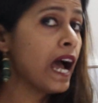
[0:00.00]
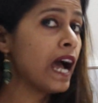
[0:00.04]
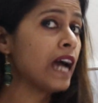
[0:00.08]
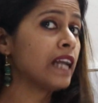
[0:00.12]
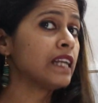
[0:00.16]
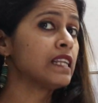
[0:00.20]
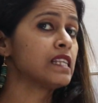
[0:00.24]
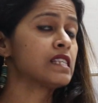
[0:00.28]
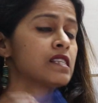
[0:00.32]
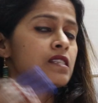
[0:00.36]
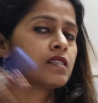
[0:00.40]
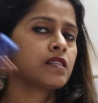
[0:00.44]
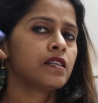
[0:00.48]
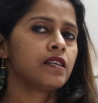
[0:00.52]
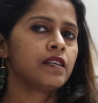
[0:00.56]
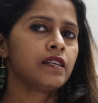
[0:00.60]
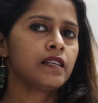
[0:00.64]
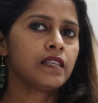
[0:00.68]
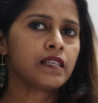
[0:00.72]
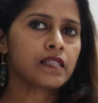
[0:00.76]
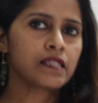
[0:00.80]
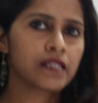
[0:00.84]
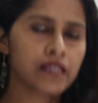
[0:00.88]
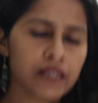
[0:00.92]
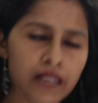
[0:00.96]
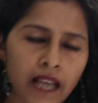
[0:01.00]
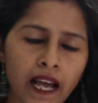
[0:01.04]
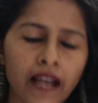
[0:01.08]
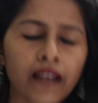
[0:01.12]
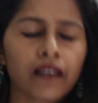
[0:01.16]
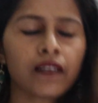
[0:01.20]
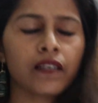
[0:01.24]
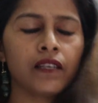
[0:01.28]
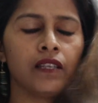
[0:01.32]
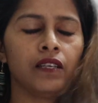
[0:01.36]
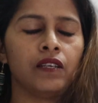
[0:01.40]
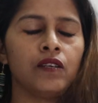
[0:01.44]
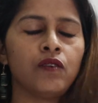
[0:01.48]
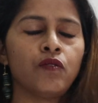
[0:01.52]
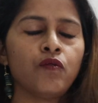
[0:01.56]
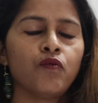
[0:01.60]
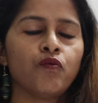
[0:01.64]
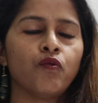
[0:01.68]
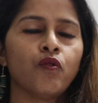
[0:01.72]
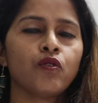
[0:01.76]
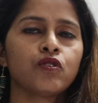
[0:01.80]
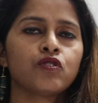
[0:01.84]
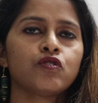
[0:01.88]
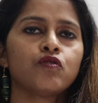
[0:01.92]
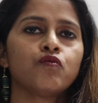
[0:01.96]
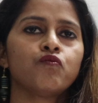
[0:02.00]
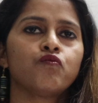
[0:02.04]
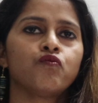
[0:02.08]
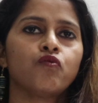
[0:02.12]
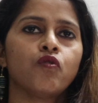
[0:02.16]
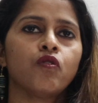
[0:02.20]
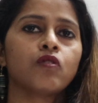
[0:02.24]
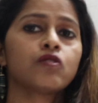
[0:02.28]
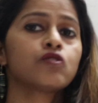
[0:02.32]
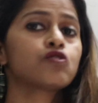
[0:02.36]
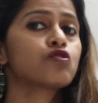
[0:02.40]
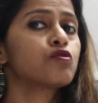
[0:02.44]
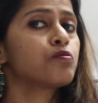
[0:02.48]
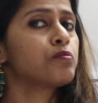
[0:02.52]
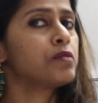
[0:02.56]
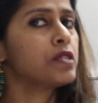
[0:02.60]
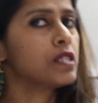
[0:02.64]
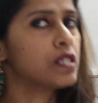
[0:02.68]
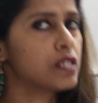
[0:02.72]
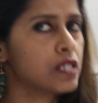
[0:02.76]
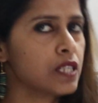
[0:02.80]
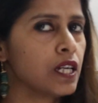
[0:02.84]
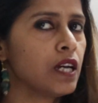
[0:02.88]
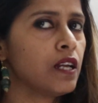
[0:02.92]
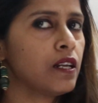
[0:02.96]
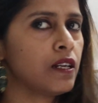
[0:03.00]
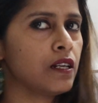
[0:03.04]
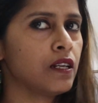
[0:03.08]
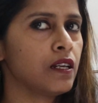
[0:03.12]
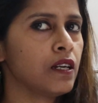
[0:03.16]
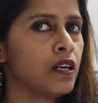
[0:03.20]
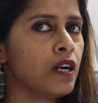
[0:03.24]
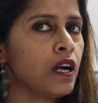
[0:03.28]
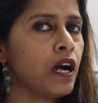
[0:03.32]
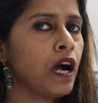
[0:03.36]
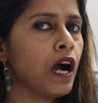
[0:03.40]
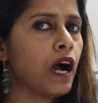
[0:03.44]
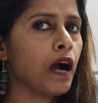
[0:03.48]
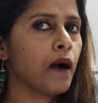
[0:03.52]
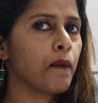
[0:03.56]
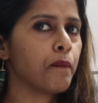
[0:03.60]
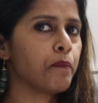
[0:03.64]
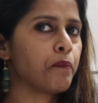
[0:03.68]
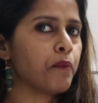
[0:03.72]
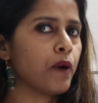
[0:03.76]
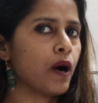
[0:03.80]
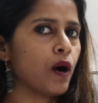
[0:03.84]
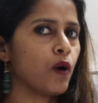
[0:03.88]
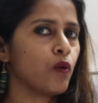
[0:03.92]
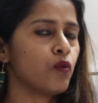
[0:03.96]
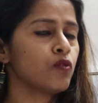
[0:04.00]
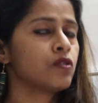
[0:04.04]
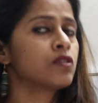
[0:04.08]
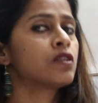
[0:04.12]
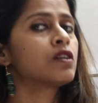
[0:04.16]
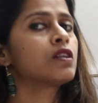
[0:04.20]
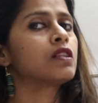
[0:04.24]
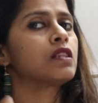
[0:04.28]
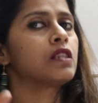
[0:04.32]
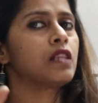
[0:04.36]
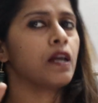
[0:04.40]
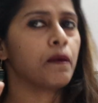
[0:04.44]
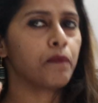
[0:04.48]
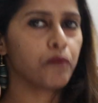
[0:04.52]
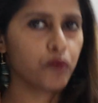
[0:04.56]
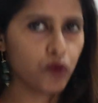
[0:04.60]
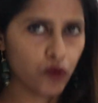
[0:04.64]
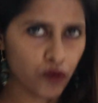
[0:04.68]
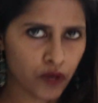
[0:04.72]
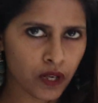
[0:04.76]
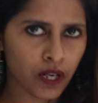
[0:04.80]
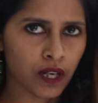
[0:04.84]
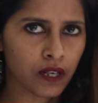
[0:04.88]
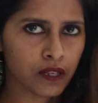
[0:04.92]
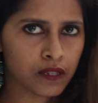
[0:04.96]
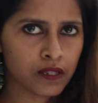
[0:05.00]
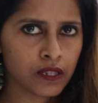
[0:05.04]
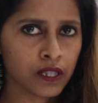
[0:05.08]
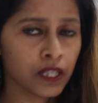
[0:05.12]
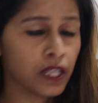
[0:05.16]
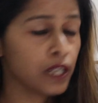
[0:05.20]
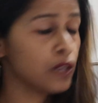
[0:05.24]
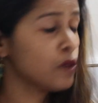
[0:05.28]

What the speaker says: and state exactly what you want to be done about the product,